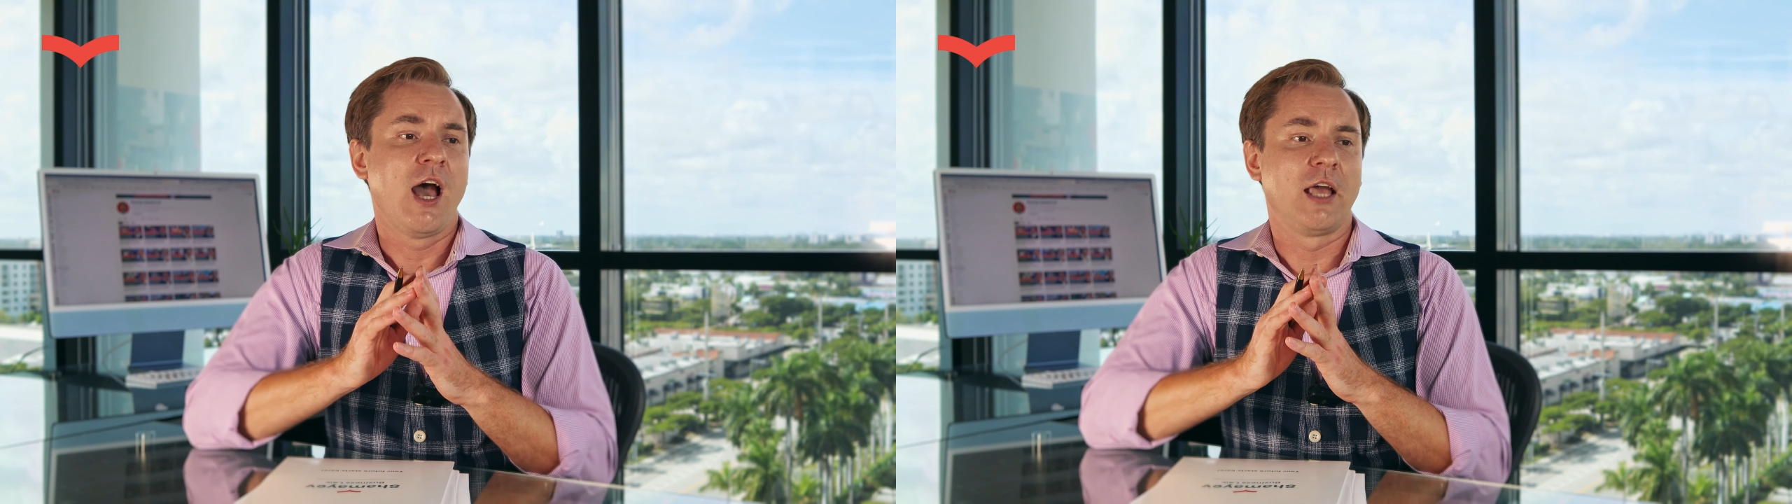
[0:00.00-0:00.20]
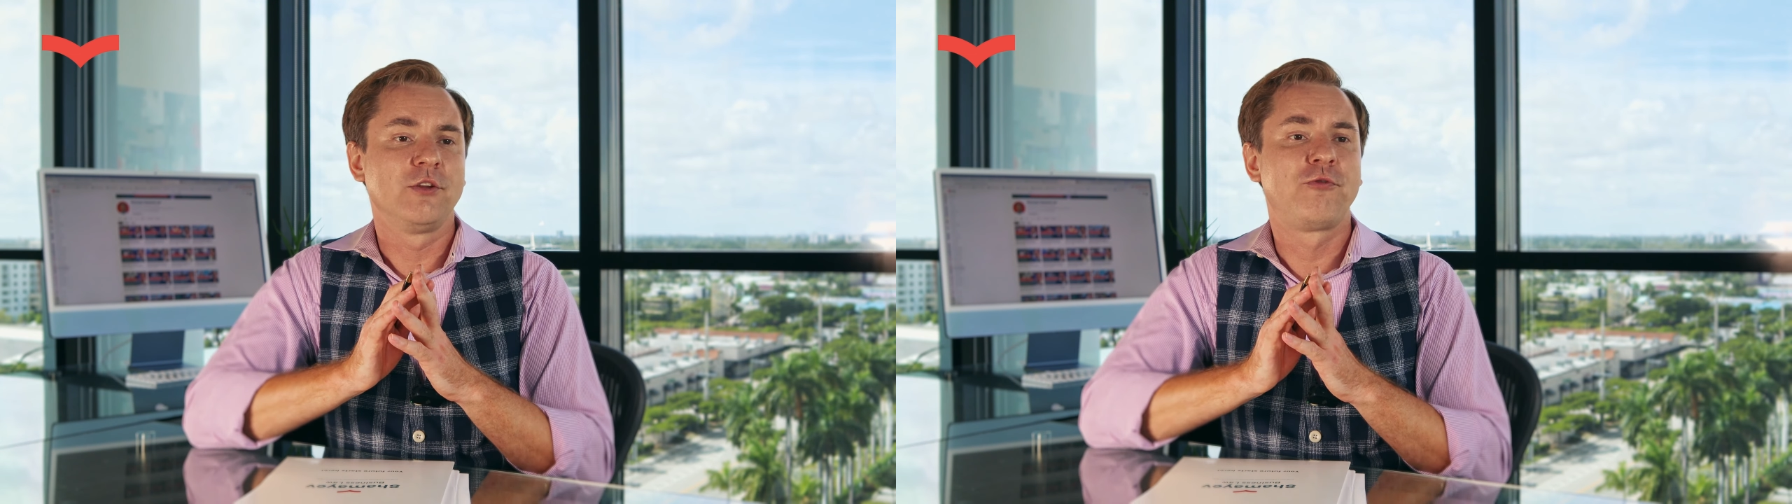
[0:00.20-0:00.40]

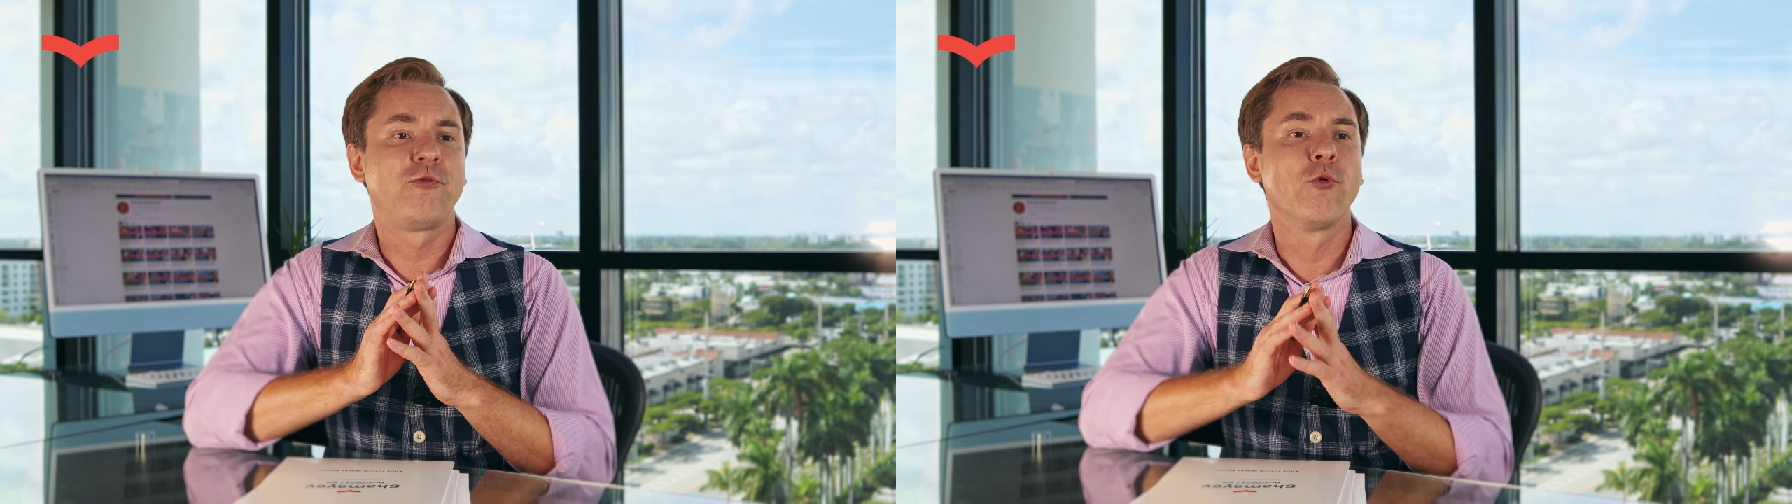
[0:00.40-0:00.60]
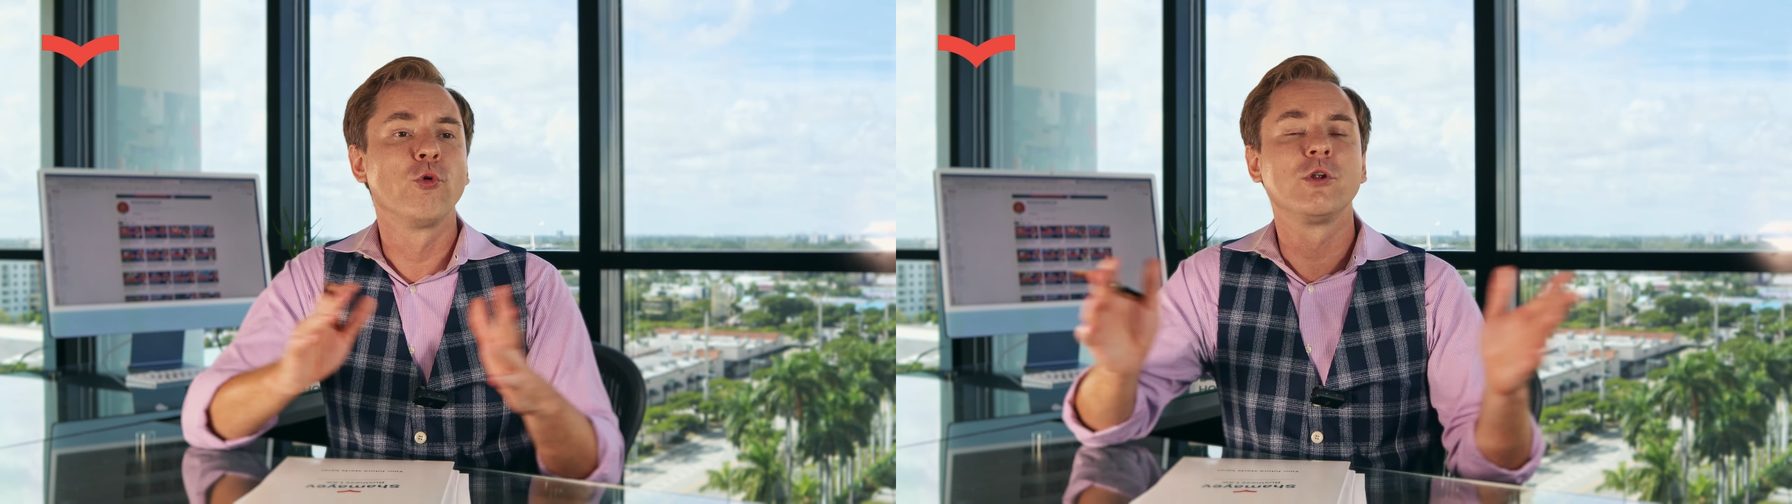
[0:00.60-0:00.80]
and
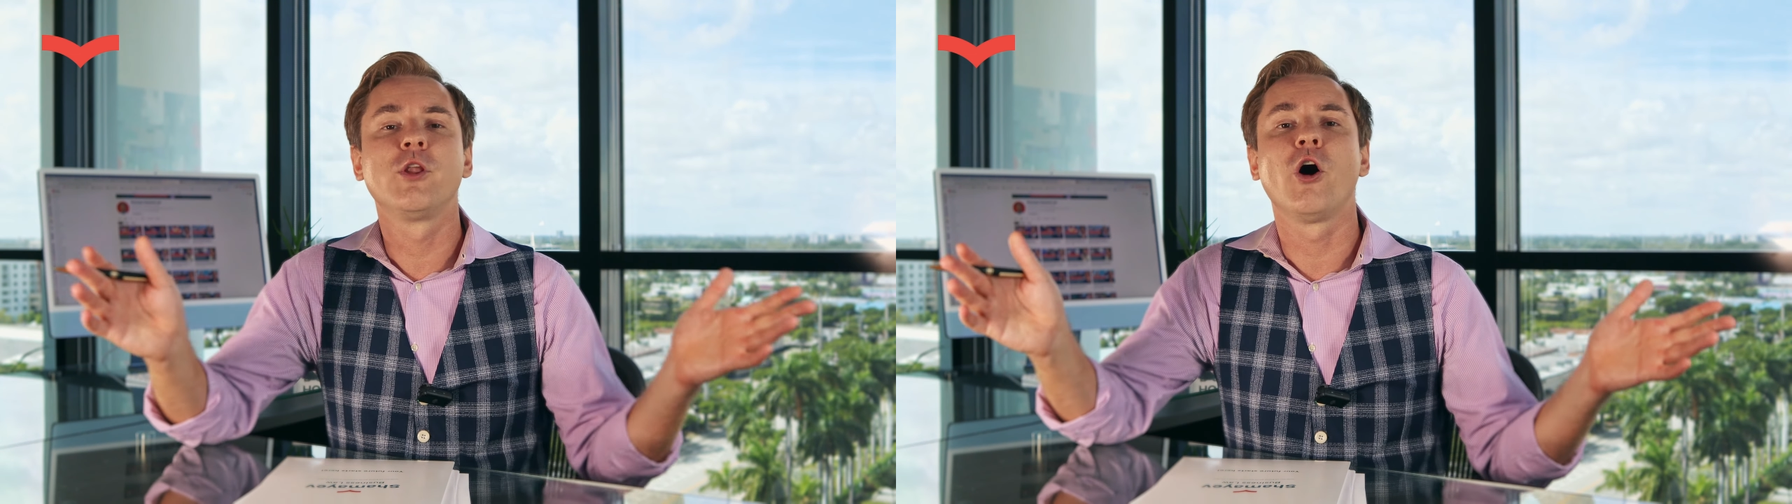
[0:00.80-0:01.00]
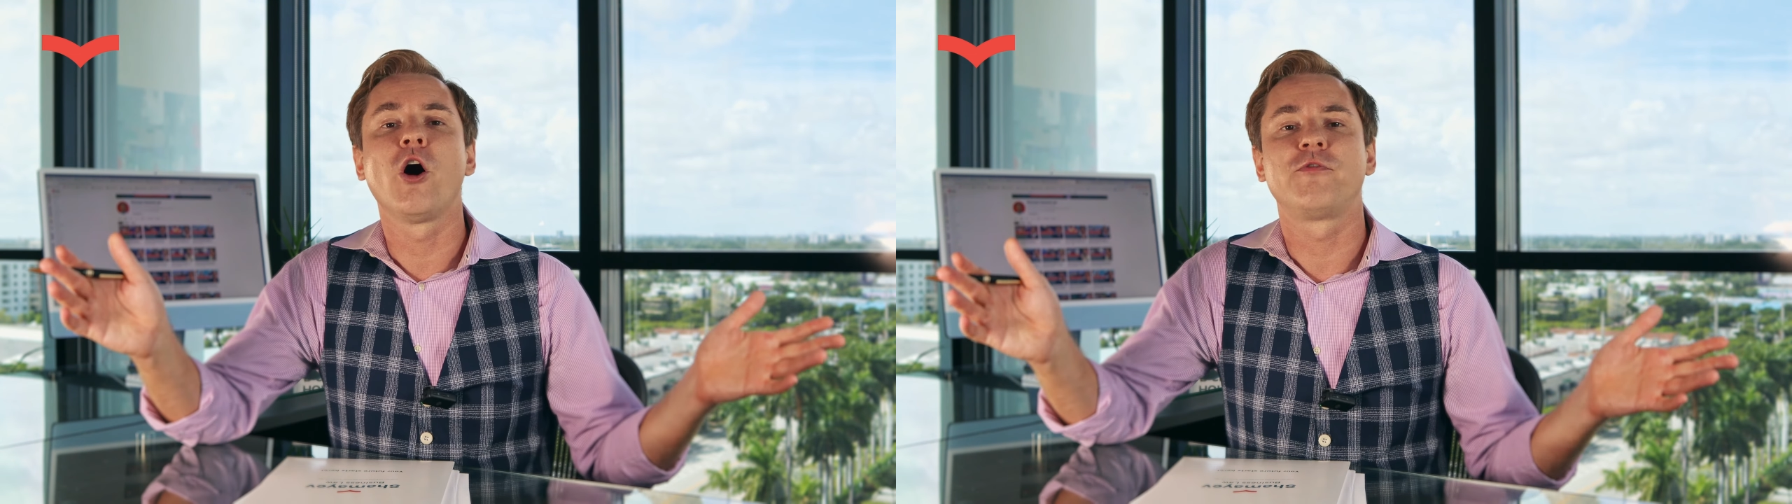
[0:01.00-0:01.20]
full
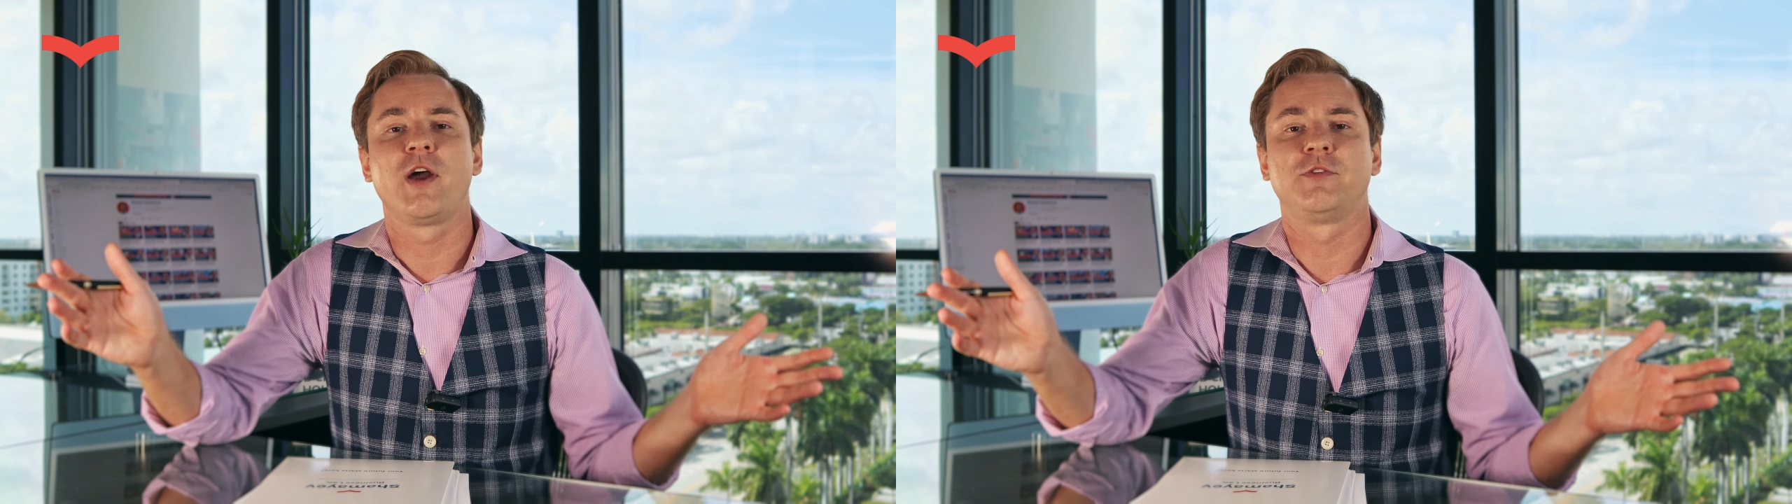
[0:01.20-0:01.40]
love